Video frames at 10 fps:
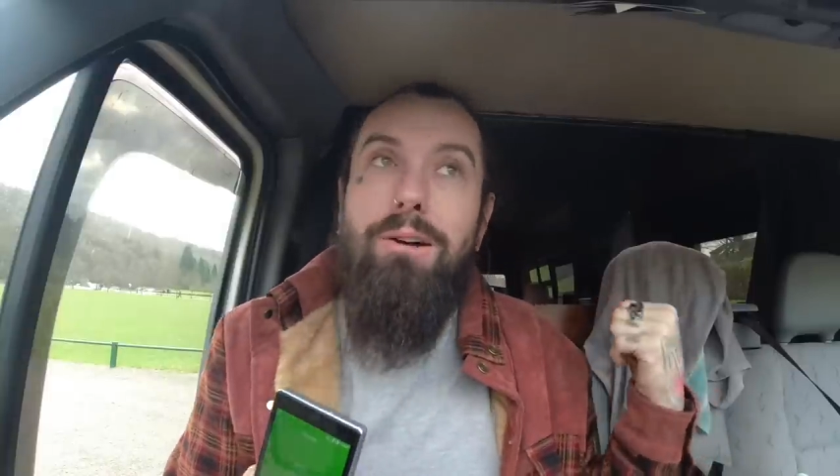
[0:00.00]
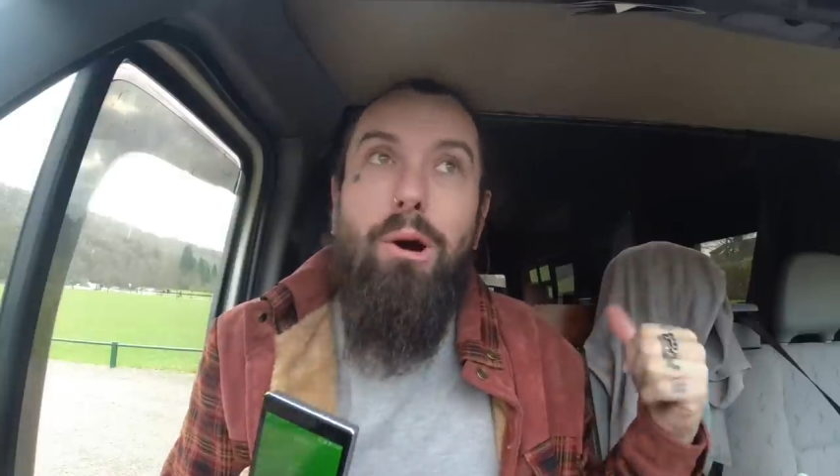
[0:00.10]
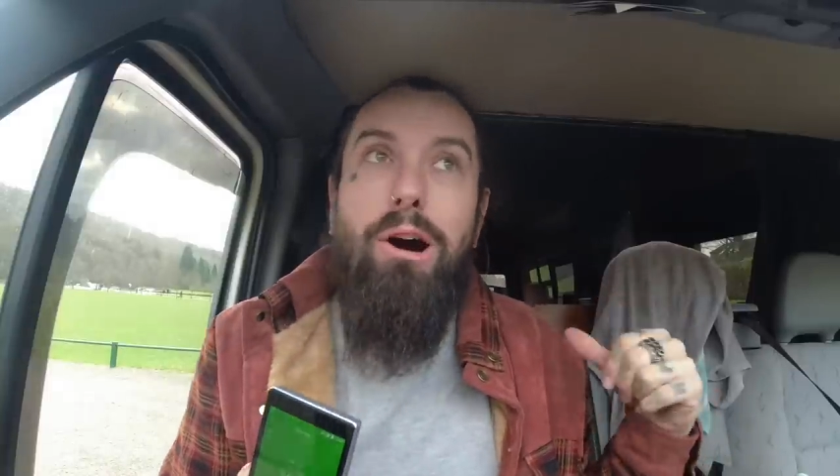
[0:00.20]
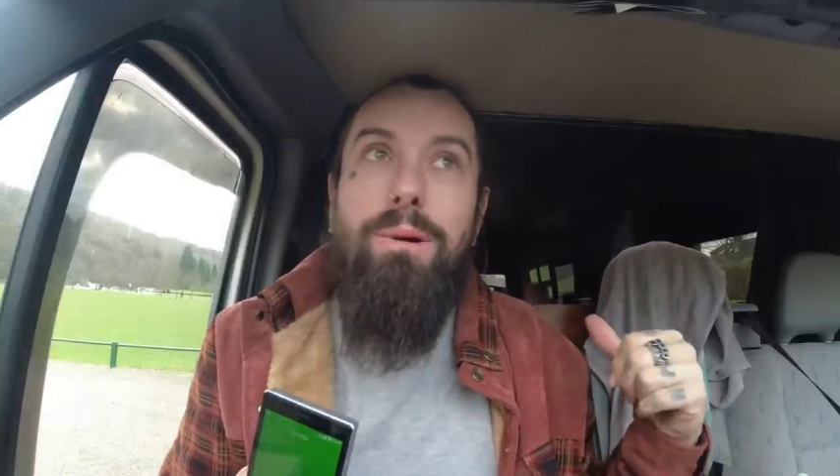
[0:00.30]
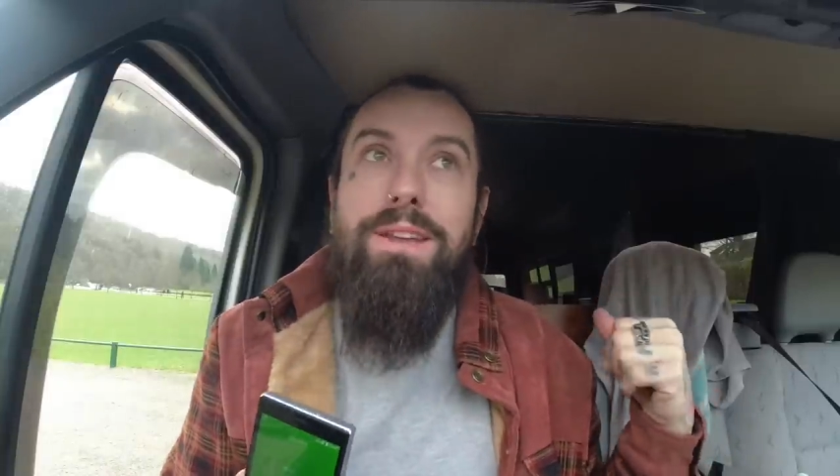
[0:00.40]

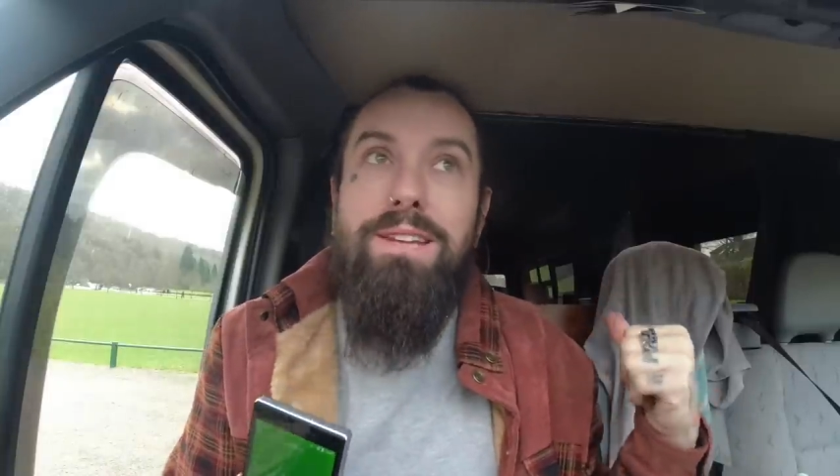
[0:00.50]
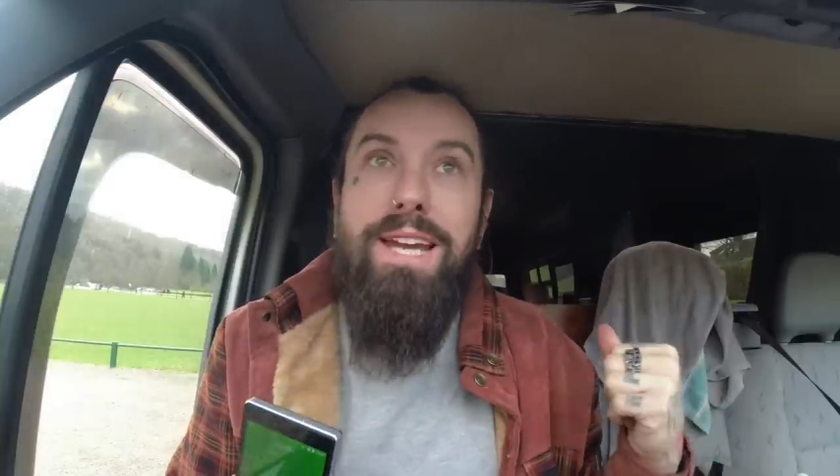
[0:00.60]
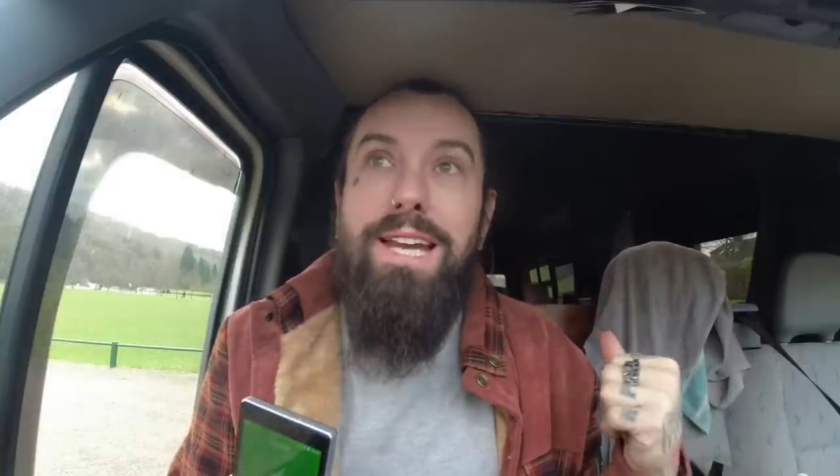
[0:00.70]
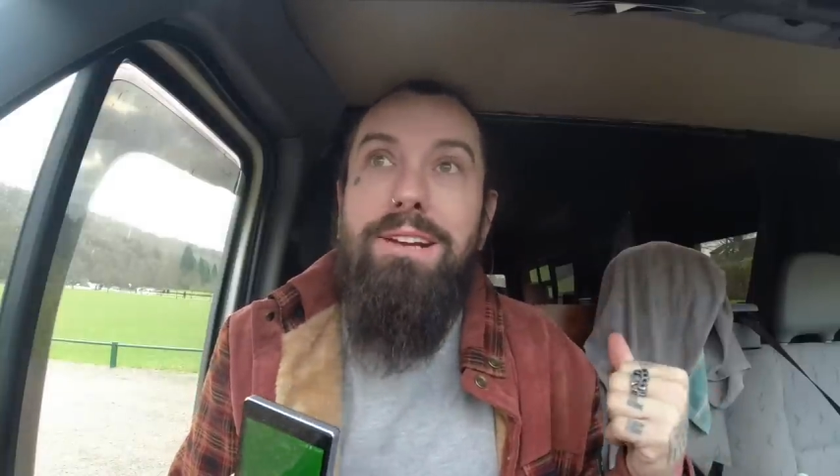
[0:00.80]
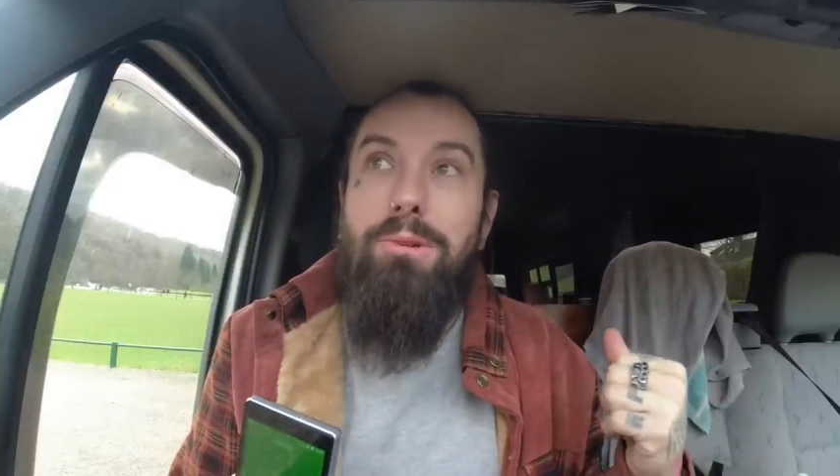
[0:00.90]
Huawei
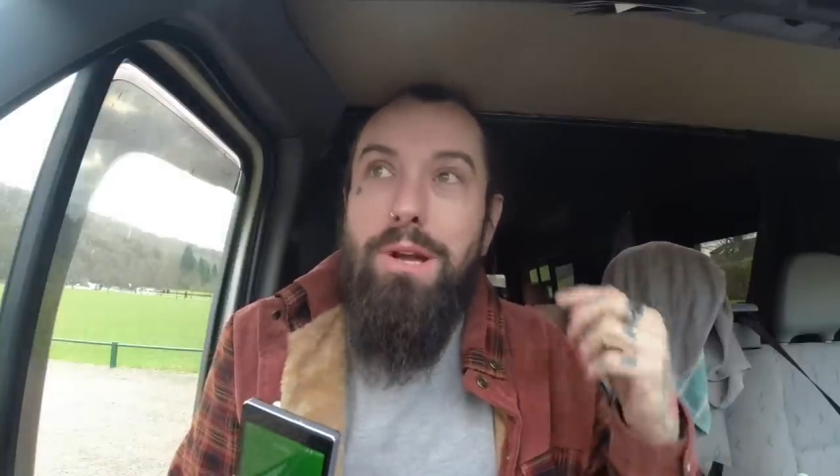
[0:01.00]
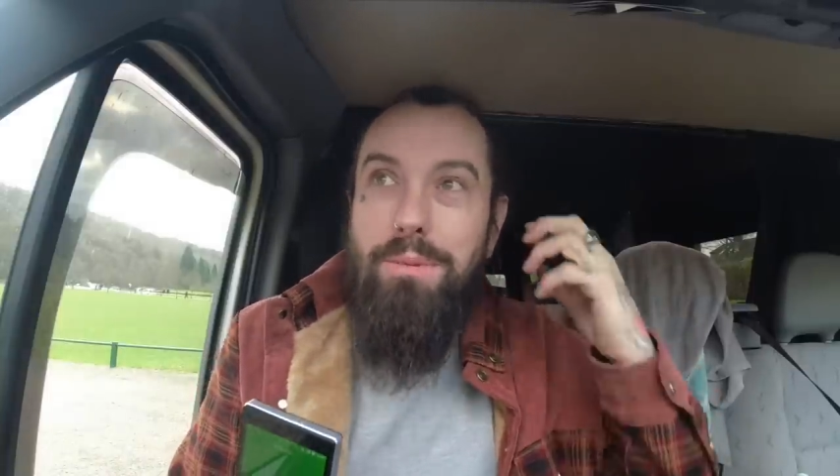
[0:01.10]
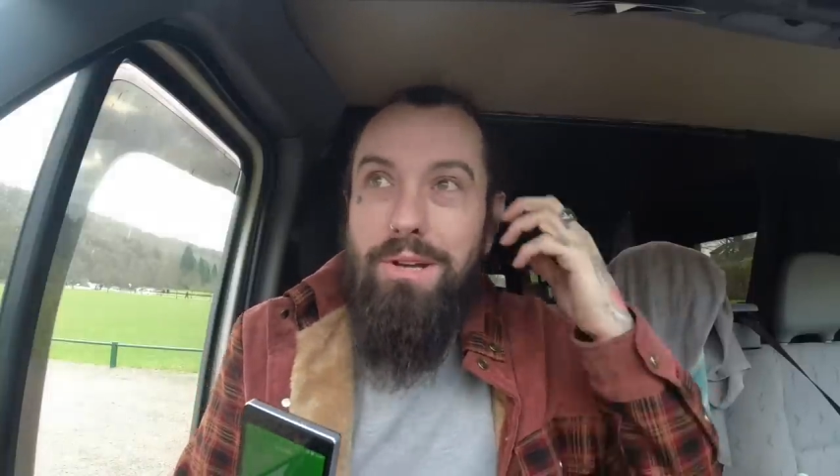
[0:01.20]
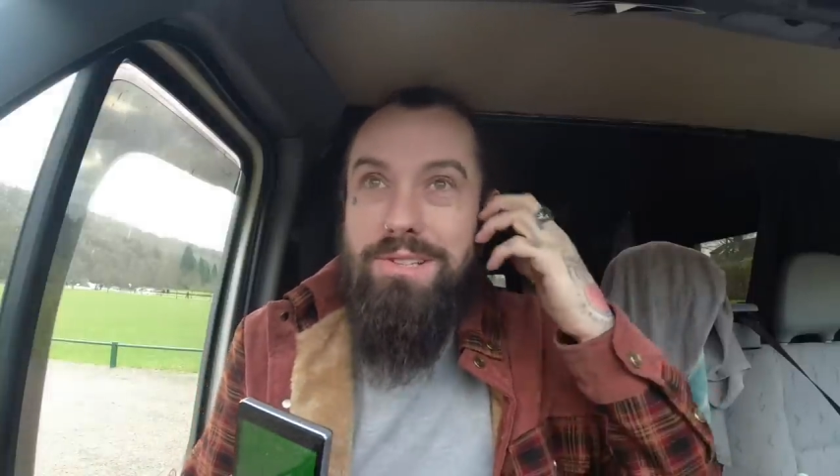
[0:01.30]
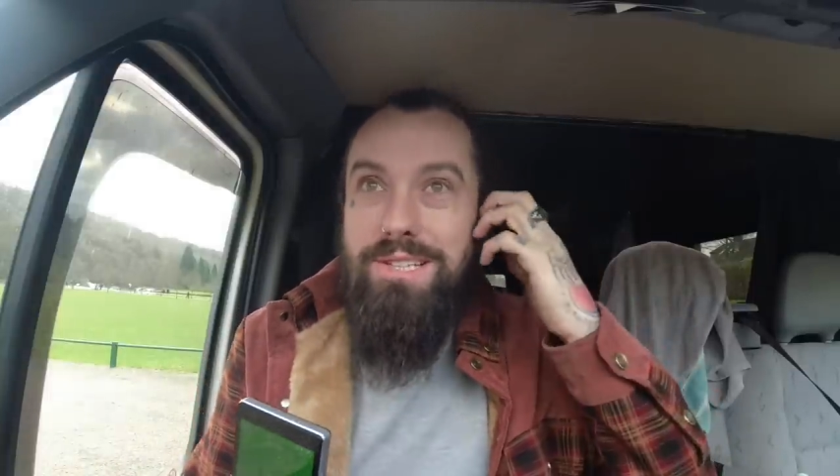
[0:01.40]
thing anyway
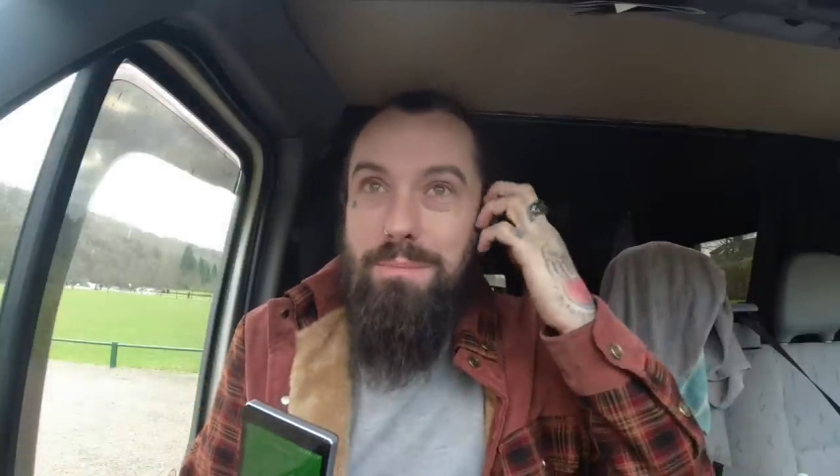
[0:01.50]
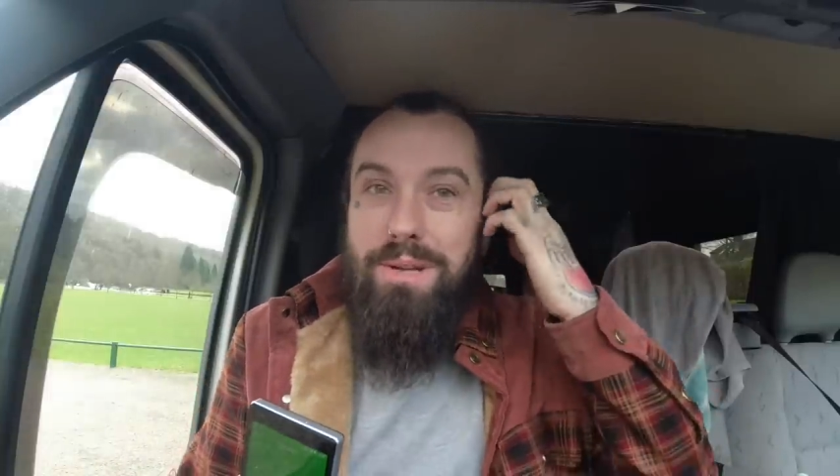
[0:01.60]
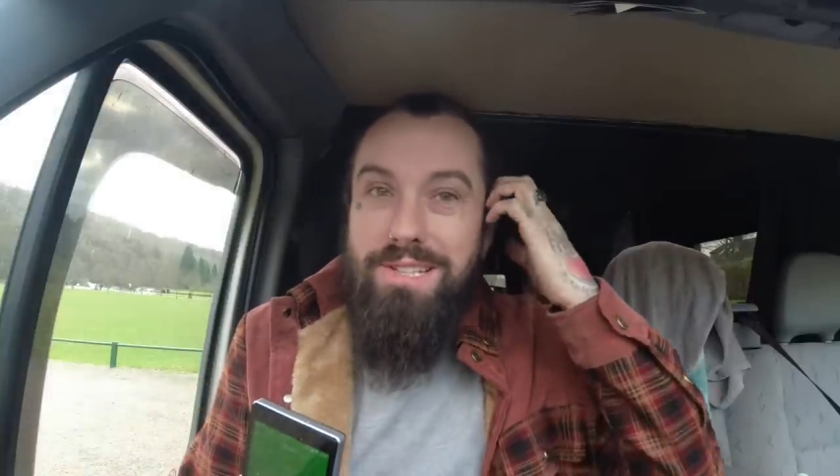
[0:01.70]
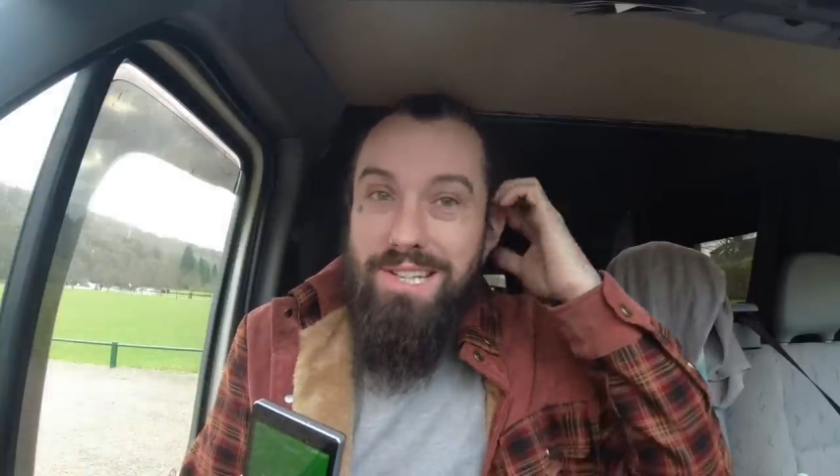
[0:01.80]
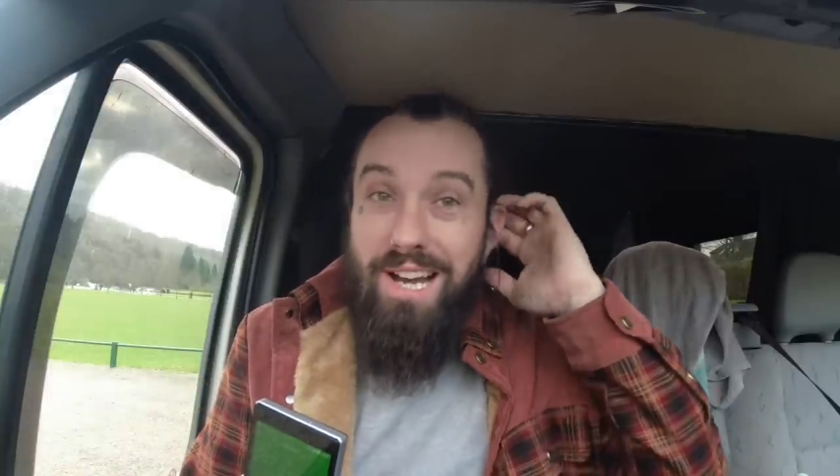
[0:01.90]
because it's a
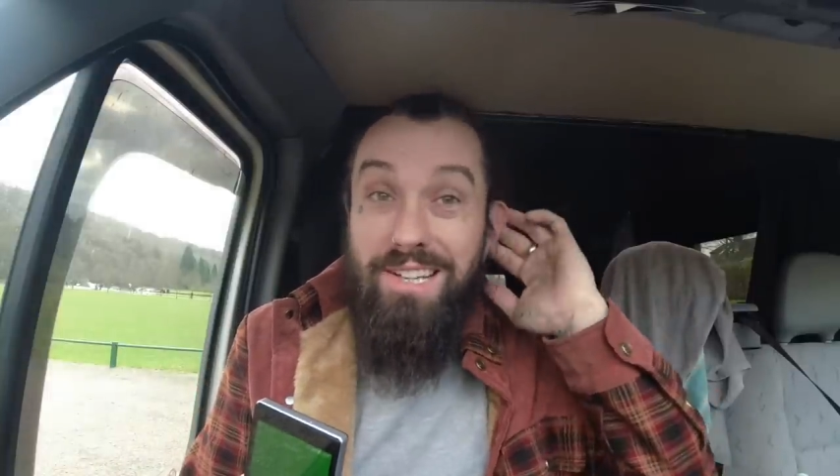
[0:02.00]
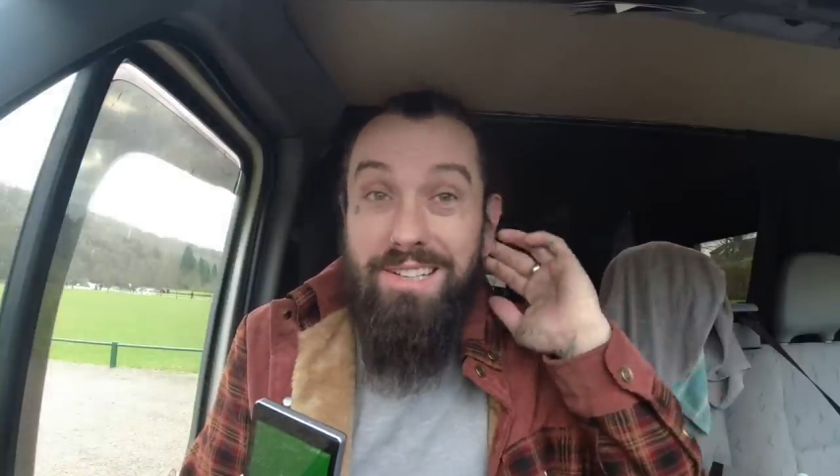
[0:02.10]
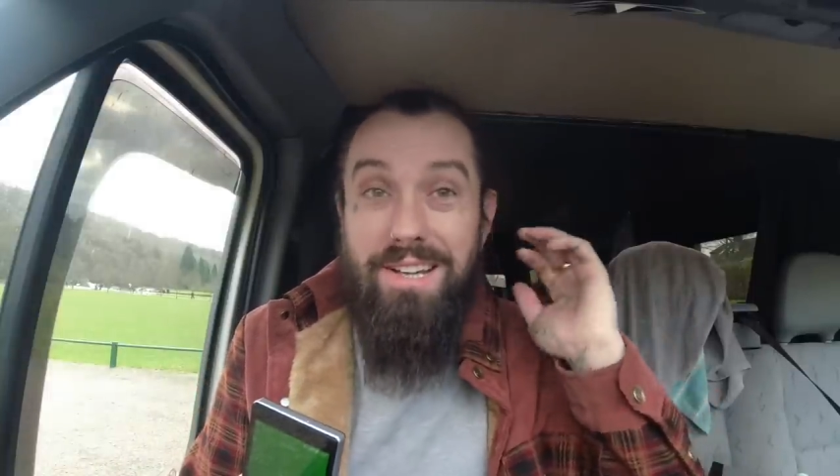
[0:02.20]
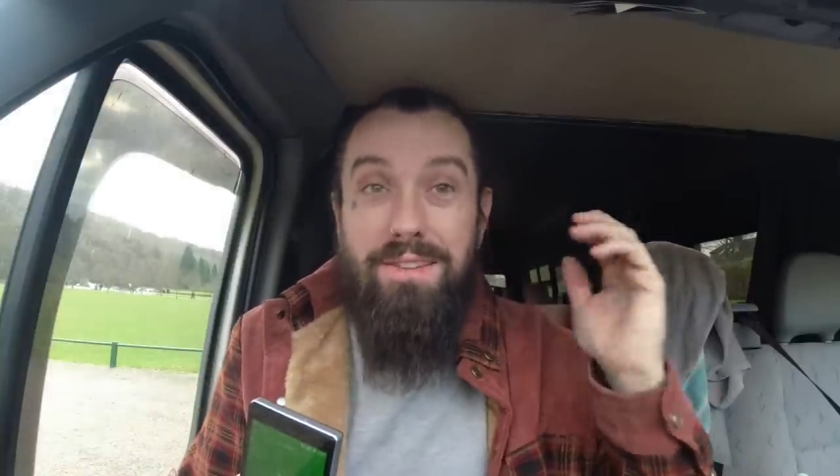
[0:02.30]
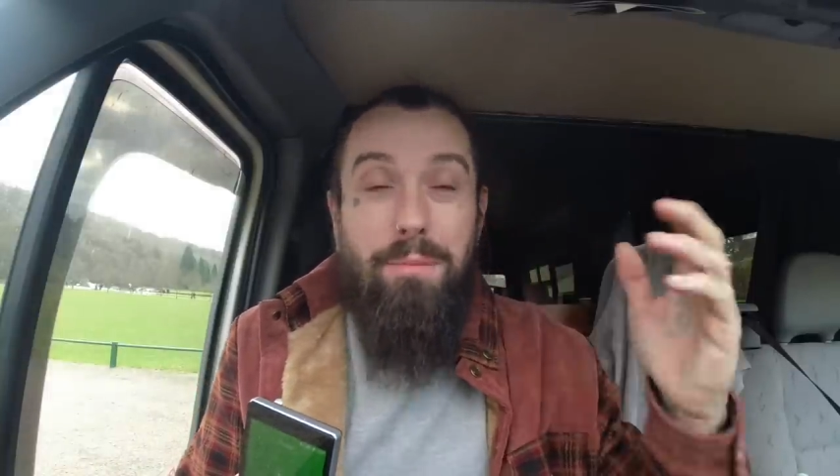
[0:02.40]
bit tired.